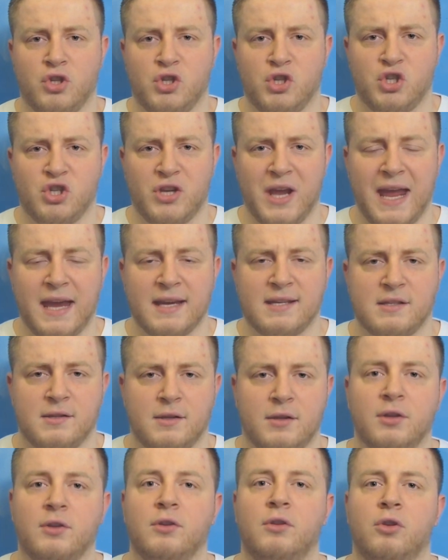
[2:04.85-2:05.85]
chase
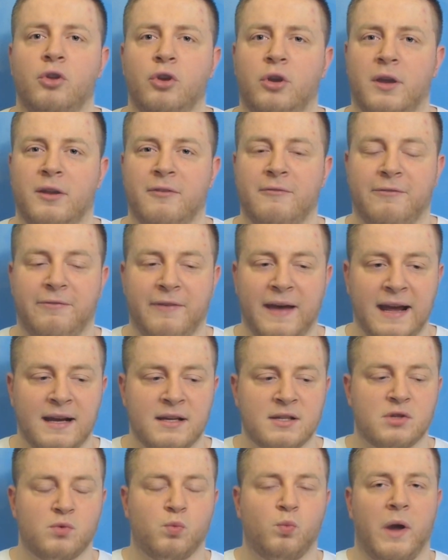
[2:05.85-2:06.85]
to look and
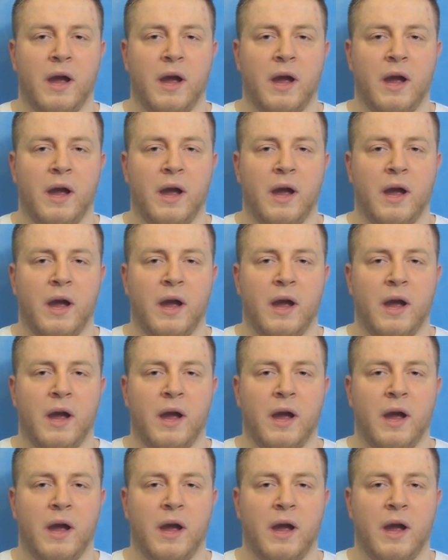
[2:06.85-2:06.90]
fix?